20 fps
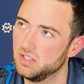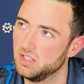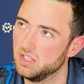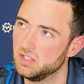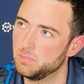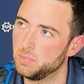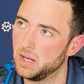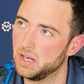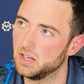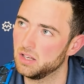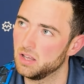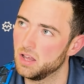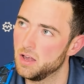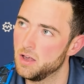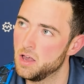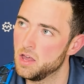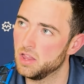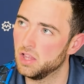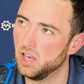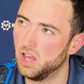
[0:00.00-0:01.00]
He's played
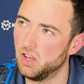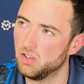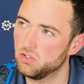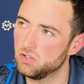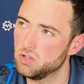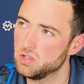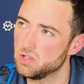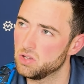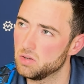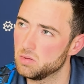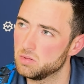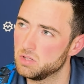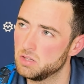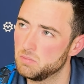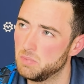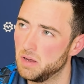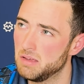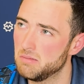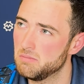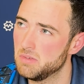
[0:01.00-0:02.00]
the last two times, he's
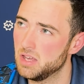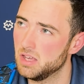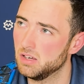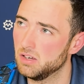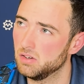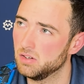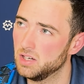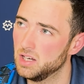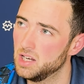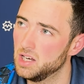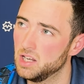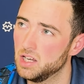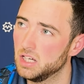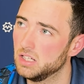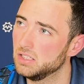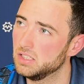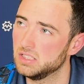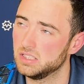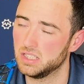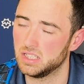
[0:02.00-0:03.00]
played me and Luke Littler,
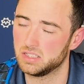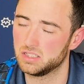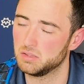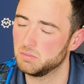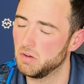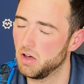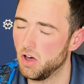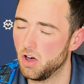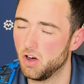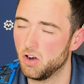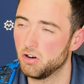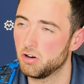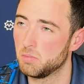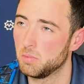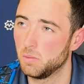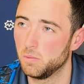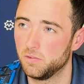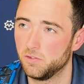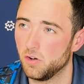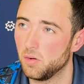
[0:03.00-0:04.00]
and he's had some
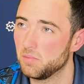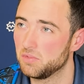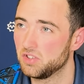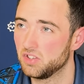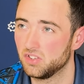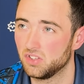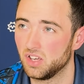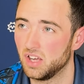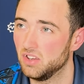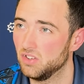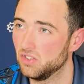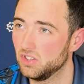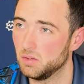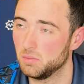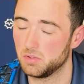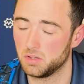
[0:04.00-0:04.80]
horrible performances against him.